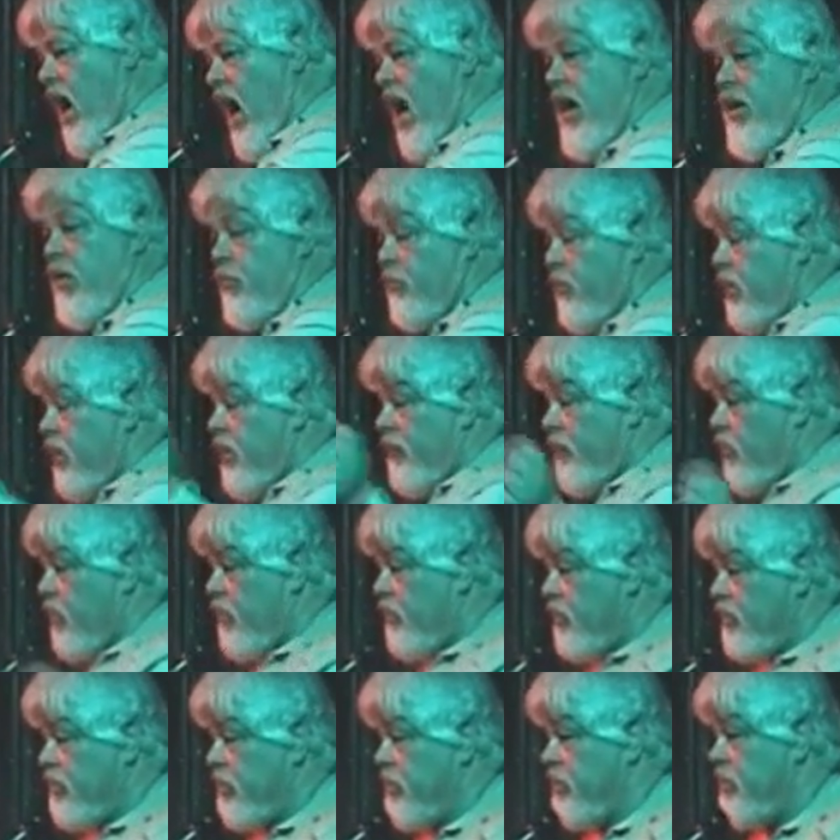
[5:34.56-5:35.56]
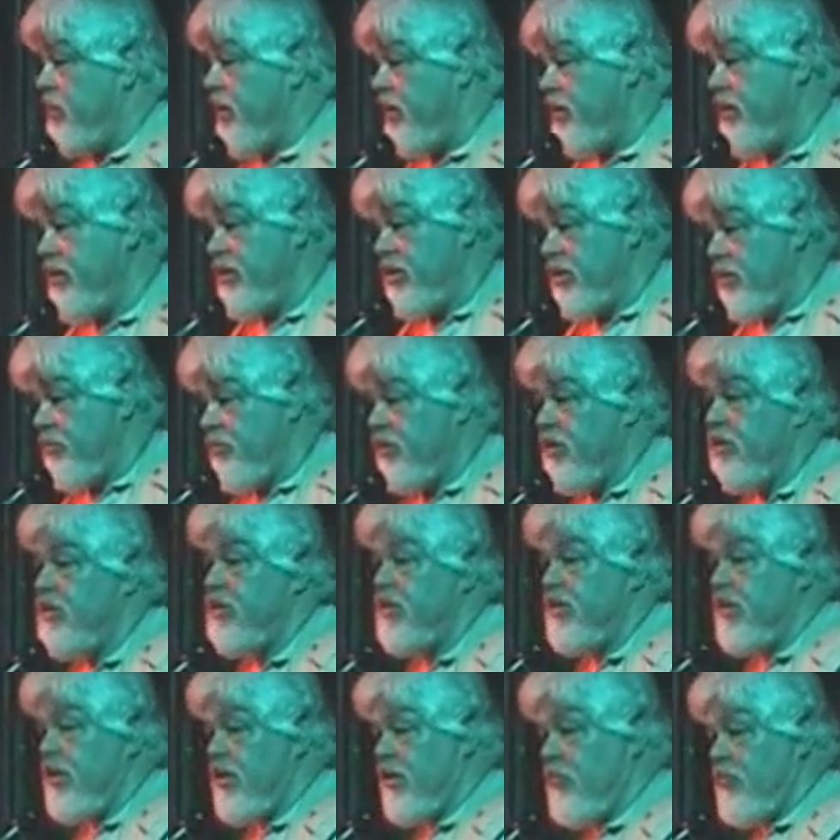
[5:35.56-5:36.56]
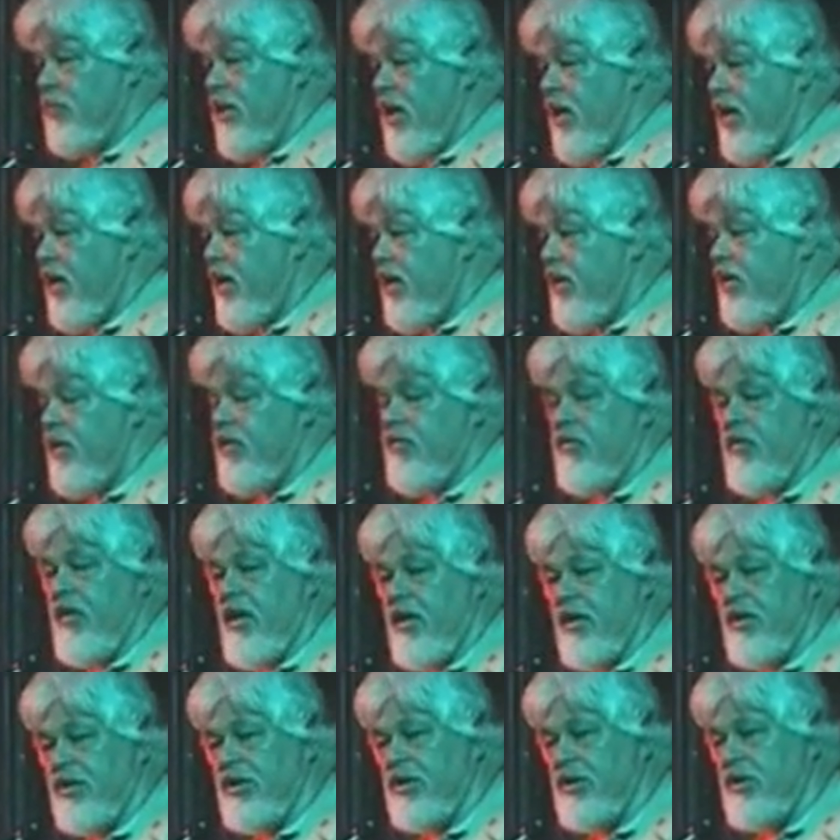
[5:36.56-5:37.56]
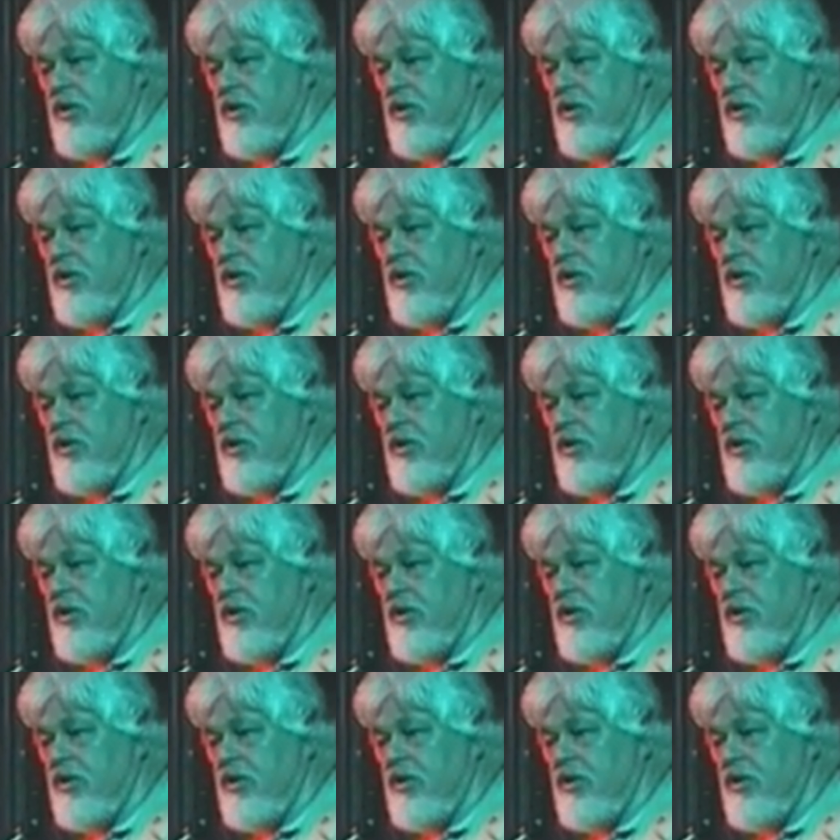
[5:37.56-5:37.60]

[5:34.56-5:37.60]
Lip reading: I don't believe we're the most intelligent species on the planet. I think we're rather